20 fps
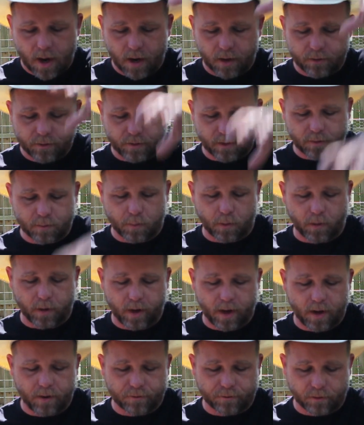
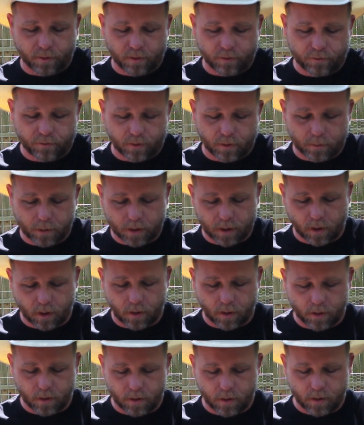6.8 for the
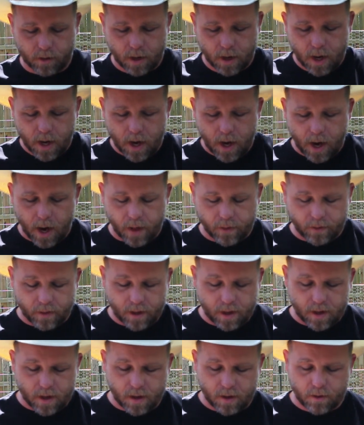Framgarden, and
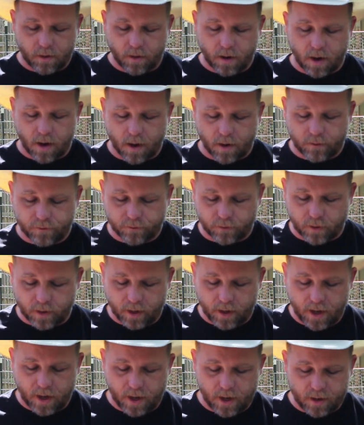then for
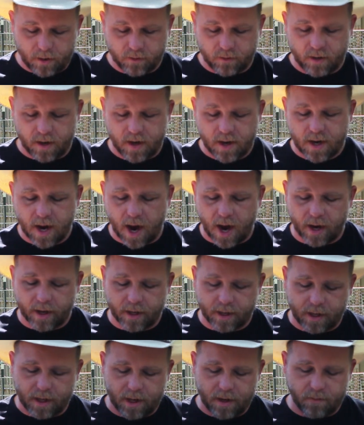his he got
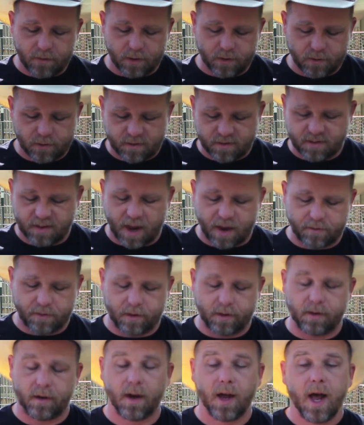an even
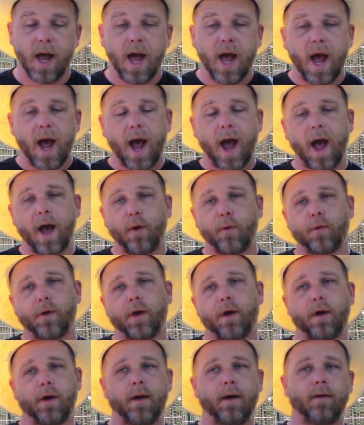7 out
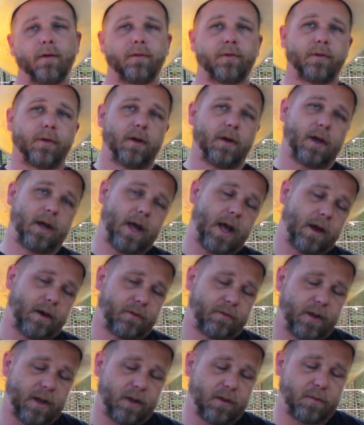
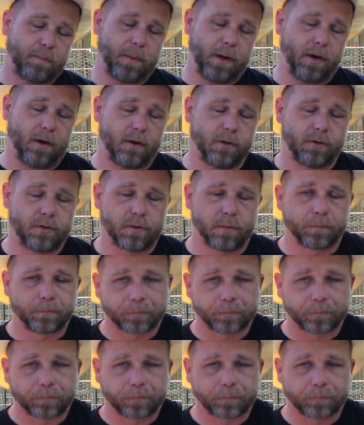of his beers.